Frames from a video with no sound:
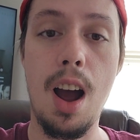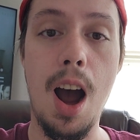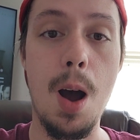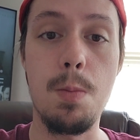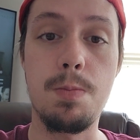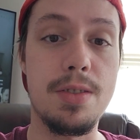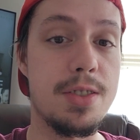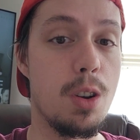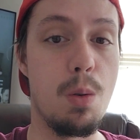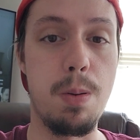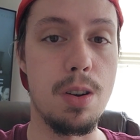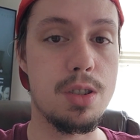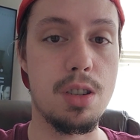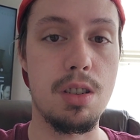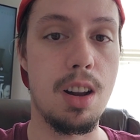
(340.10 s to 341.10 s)
I'm still
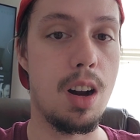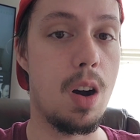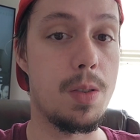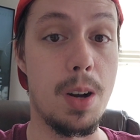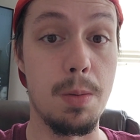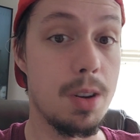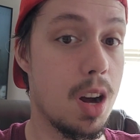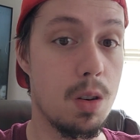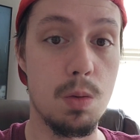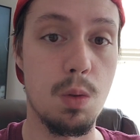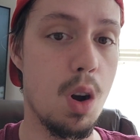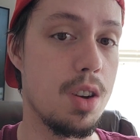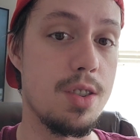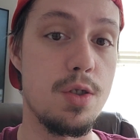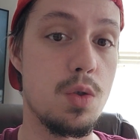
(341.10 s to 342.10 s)
pushing it off. I'm not
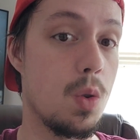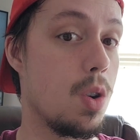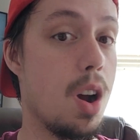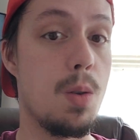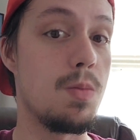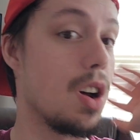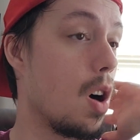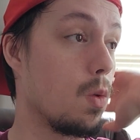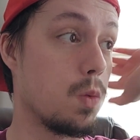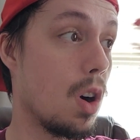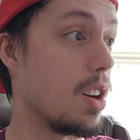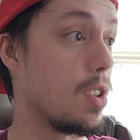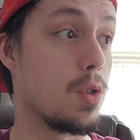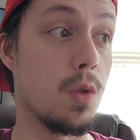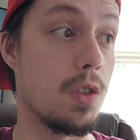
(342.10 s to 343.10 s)
rushing to it. I'm not
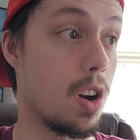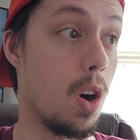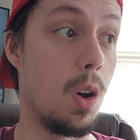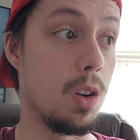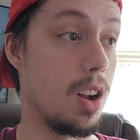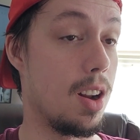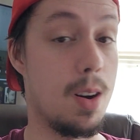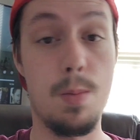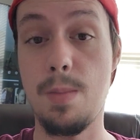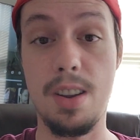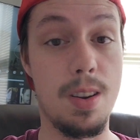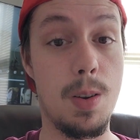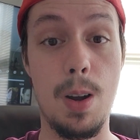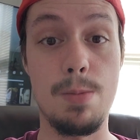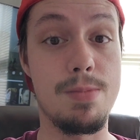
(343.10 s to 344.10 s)
running to the goal line. I'm
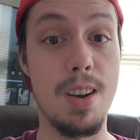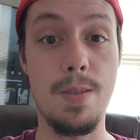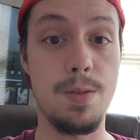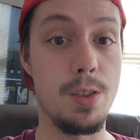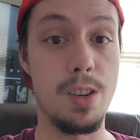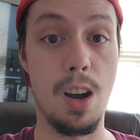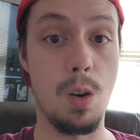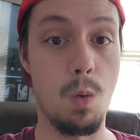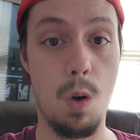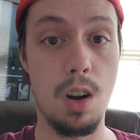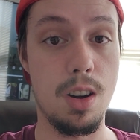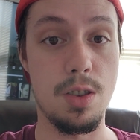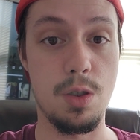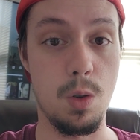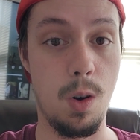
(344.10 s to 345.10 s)
definitely not
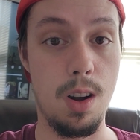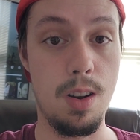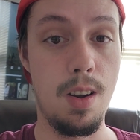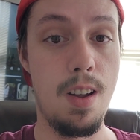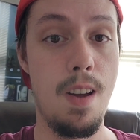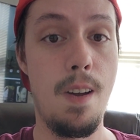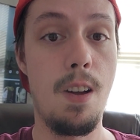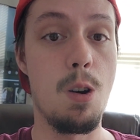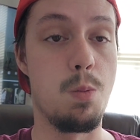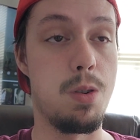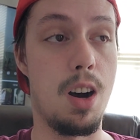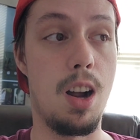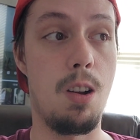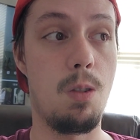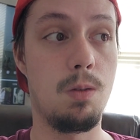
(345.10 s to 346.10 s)
running to it.
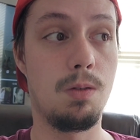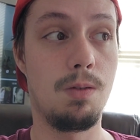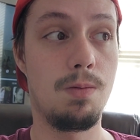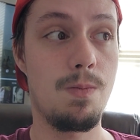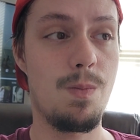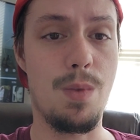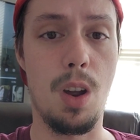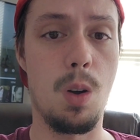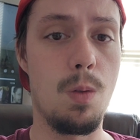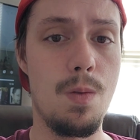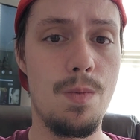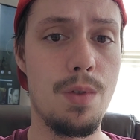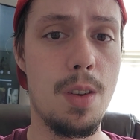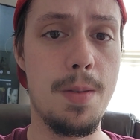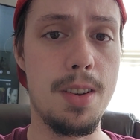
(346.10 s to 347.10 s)
But
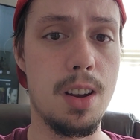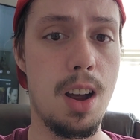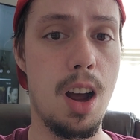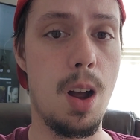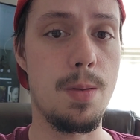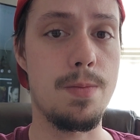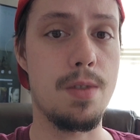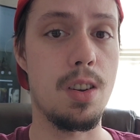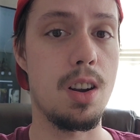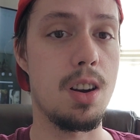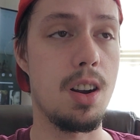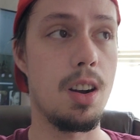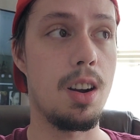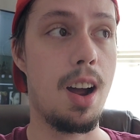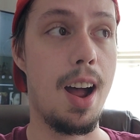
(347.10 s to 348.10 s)
living out
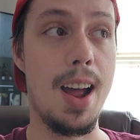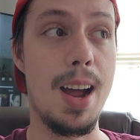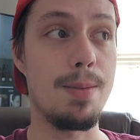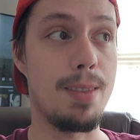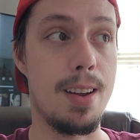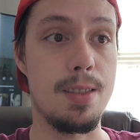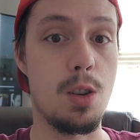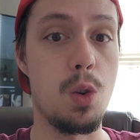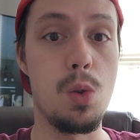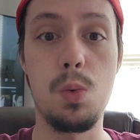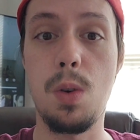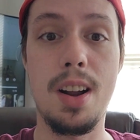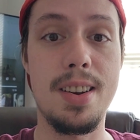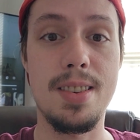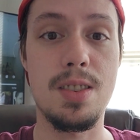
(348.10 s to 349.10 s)
there, I have like 2
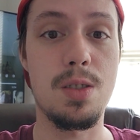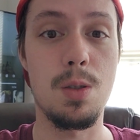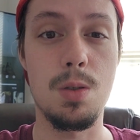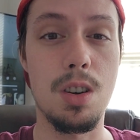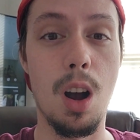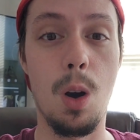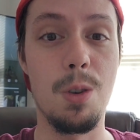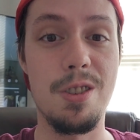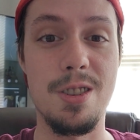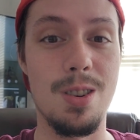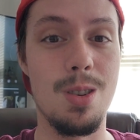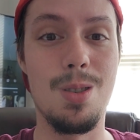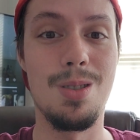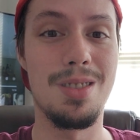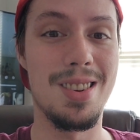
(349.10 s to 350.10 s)
weddings to go
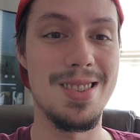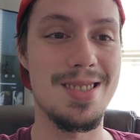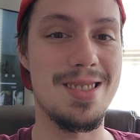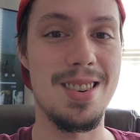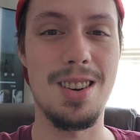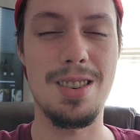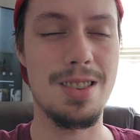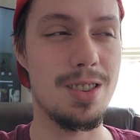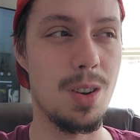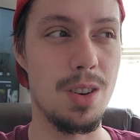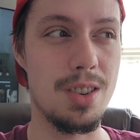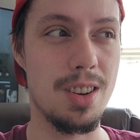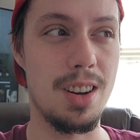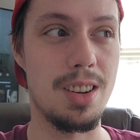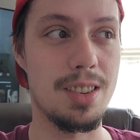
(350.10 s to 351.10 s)
to this year, so
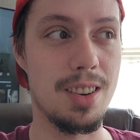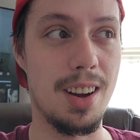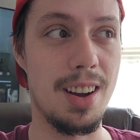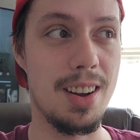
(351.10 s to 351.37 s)
it's like